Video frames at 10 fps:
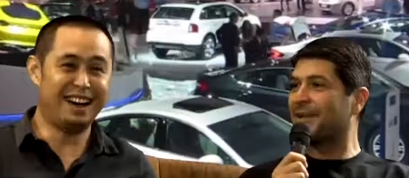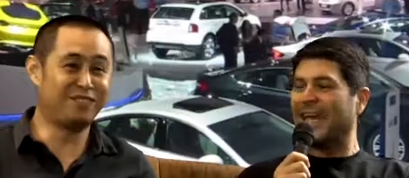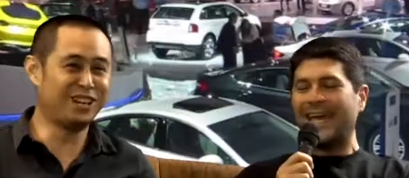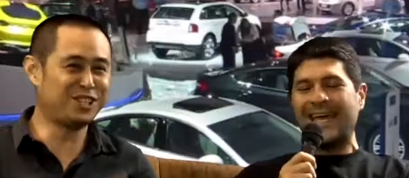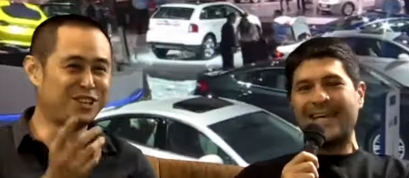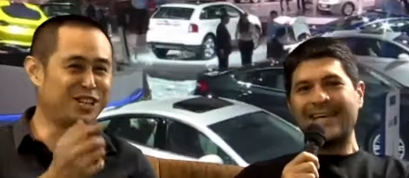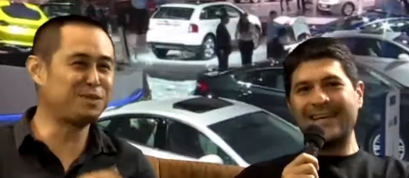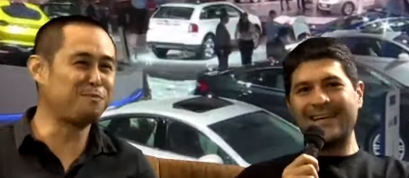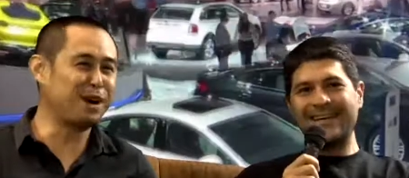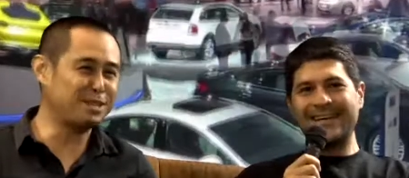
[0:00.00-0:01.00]
Speaker 1: I'm pretty sure they're
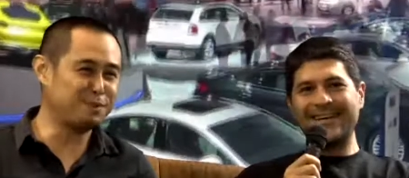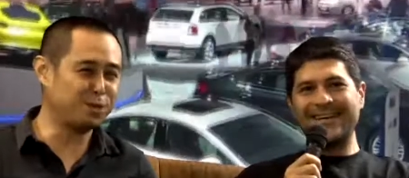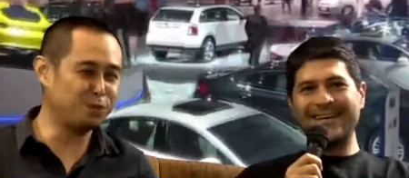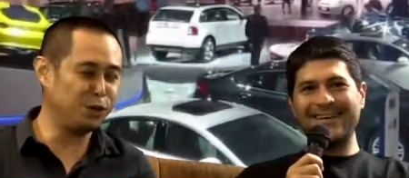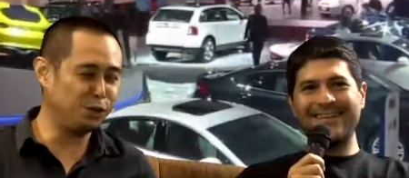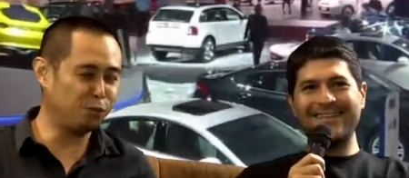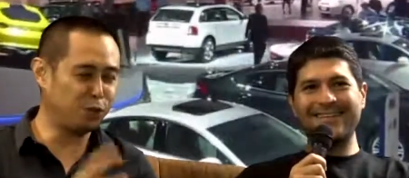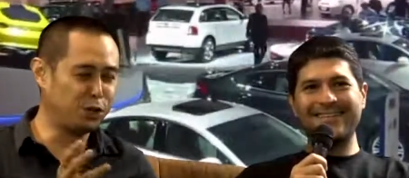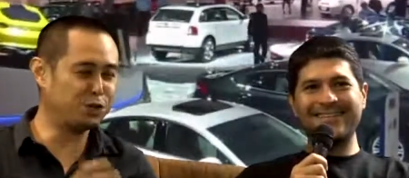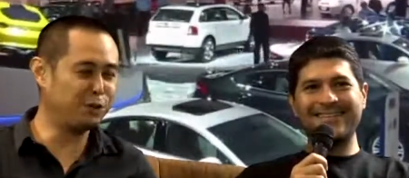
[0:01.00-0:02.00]
surprised because we're
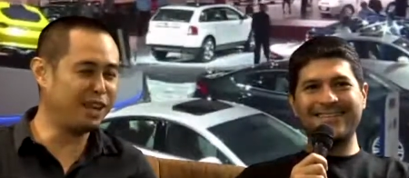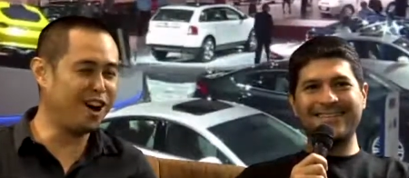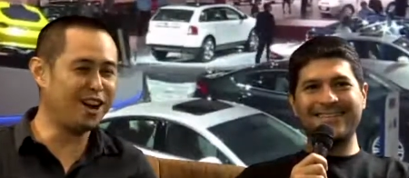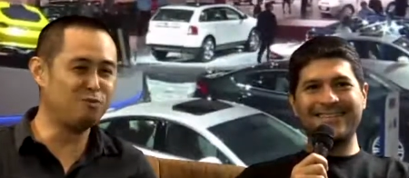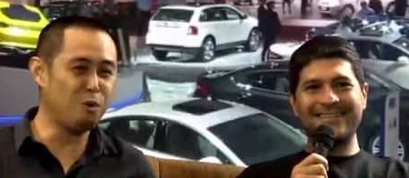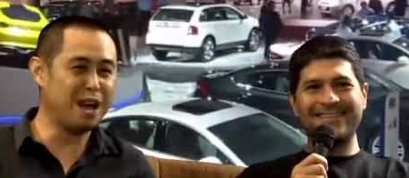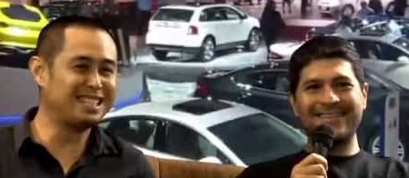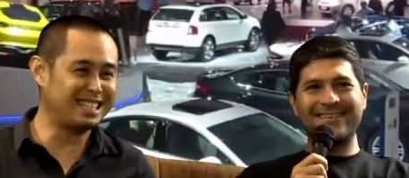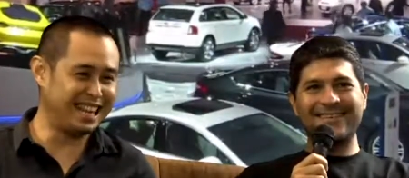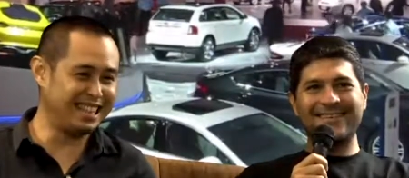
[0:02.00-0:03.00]
usually on
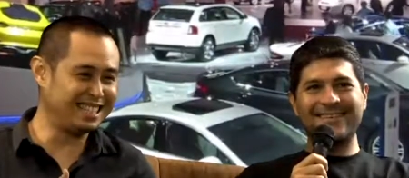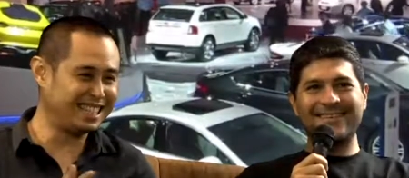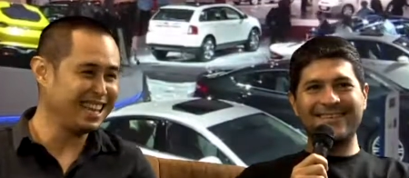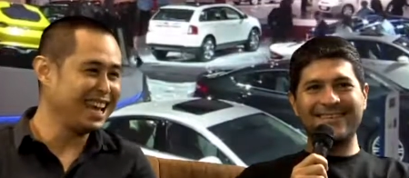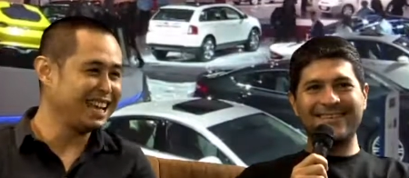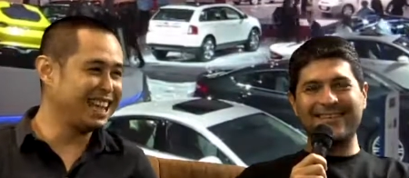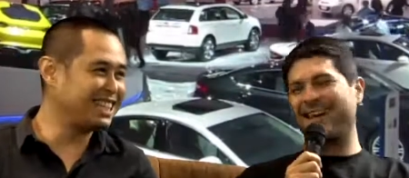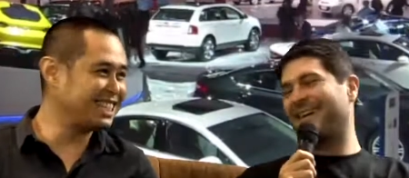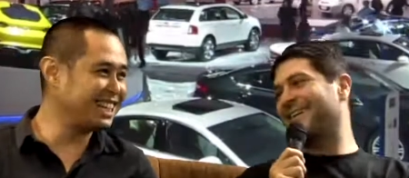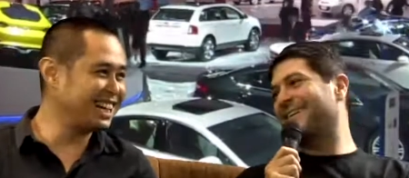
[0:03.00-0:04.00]
Wednesdays.
Speaker 2: That's,
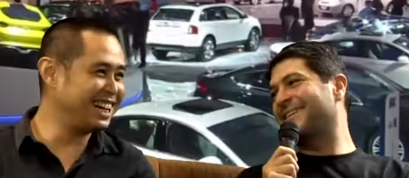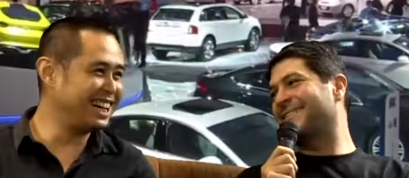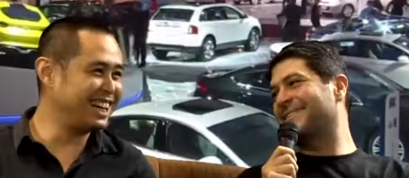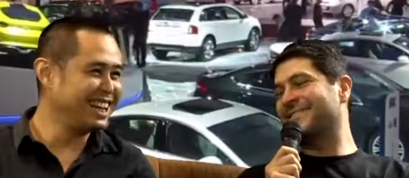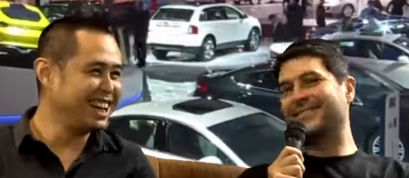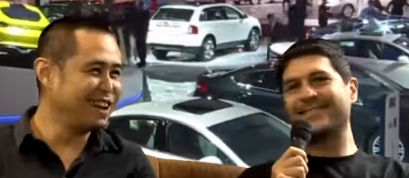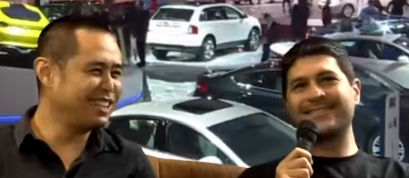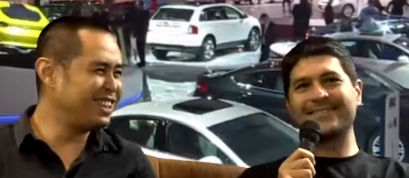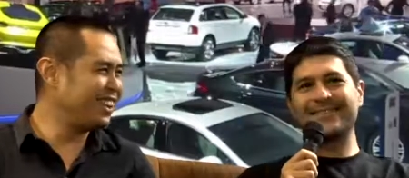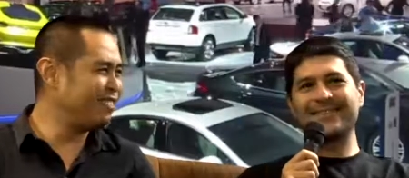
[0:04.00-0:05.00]
yeah.
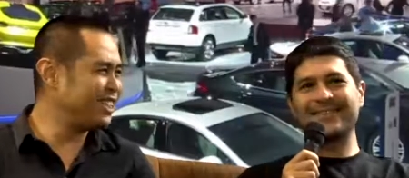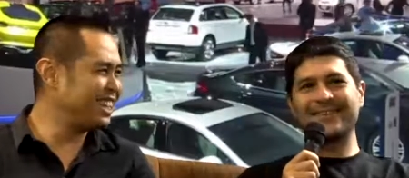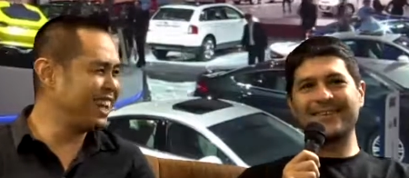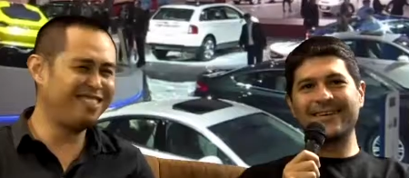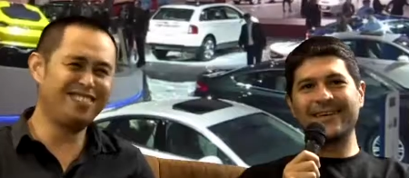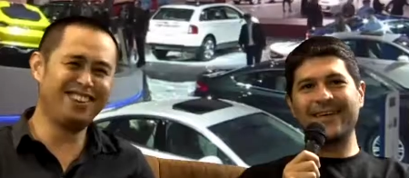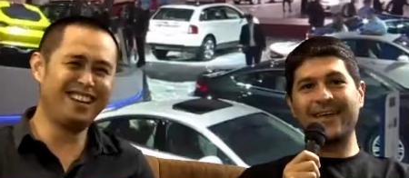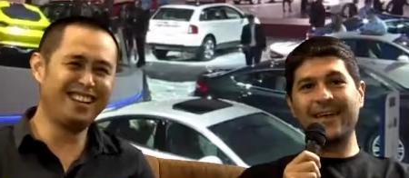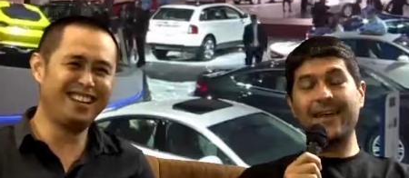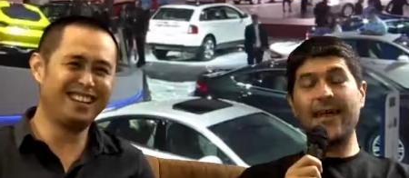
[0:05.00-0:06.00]
Speaker 1: Was it
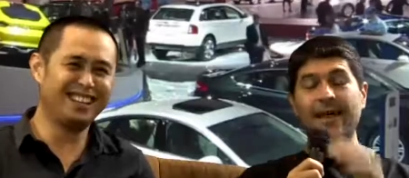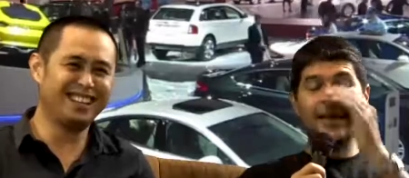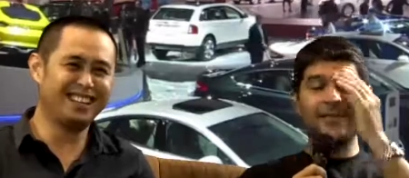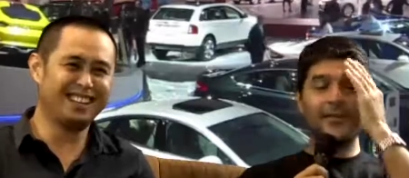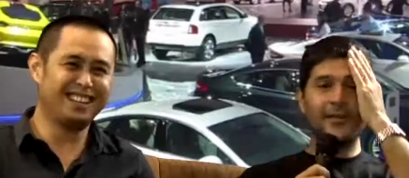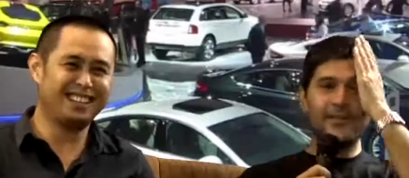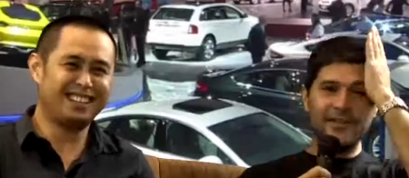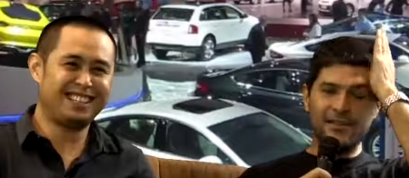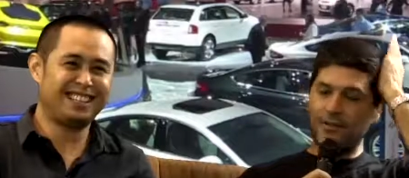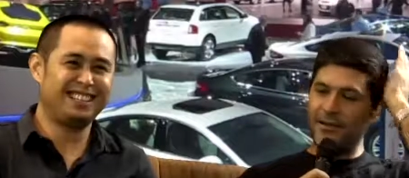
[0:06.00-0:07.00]
8:30?
Speaker 2: Yeah, 8:30. But
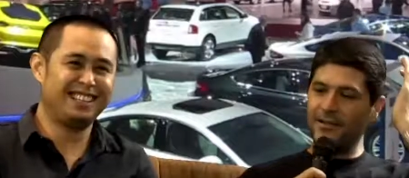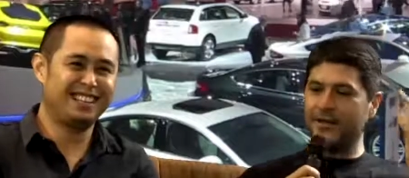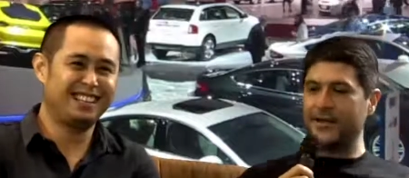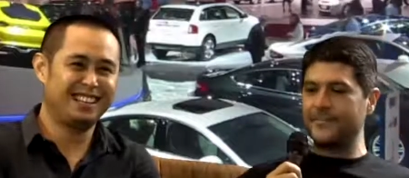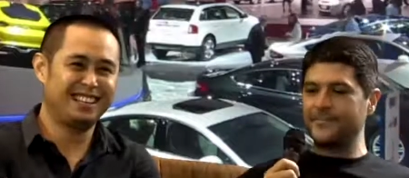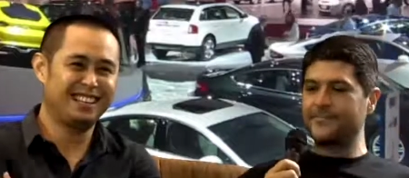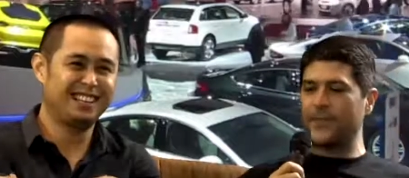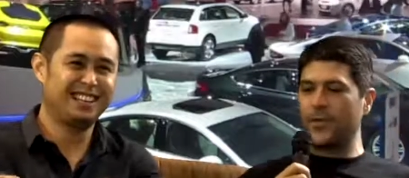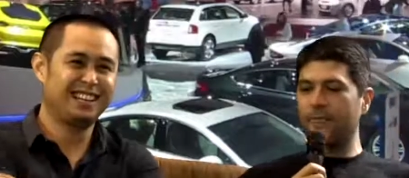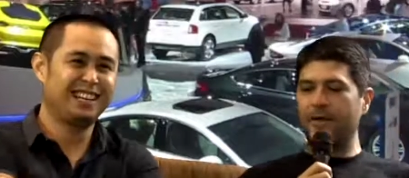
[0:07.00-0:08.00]
you know what?
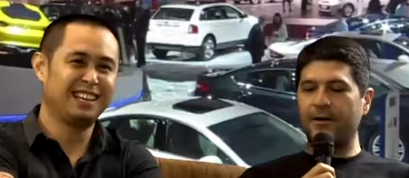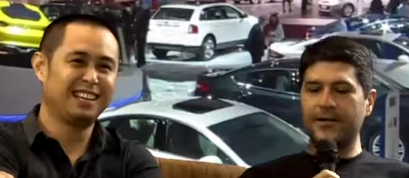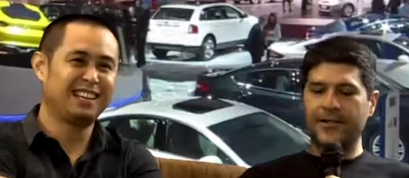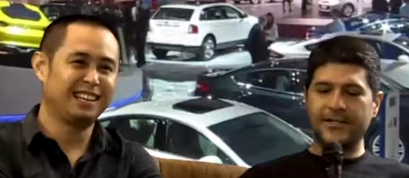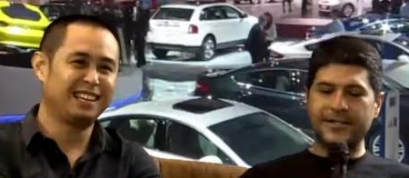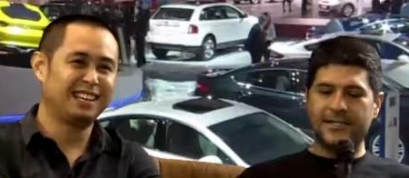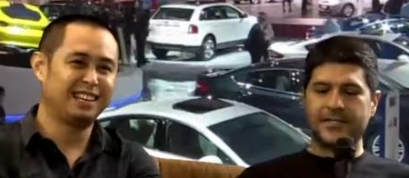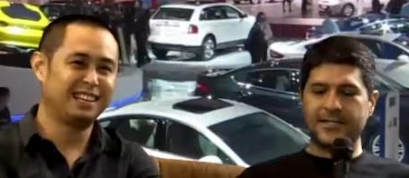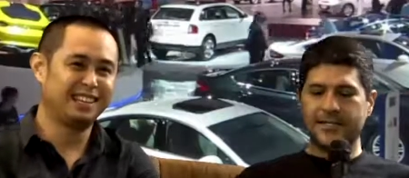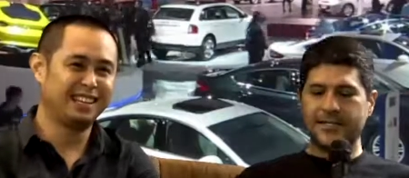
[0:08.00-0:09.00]
We found that
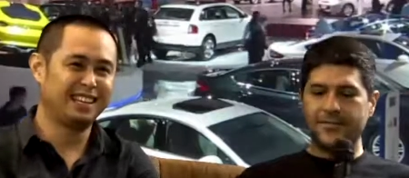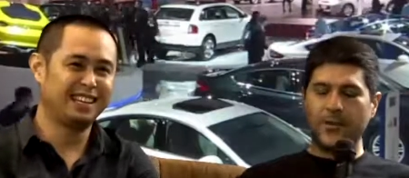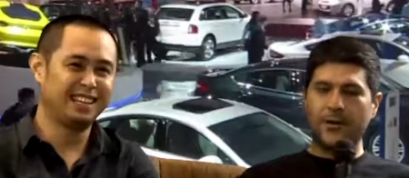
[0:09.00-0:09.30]
it's more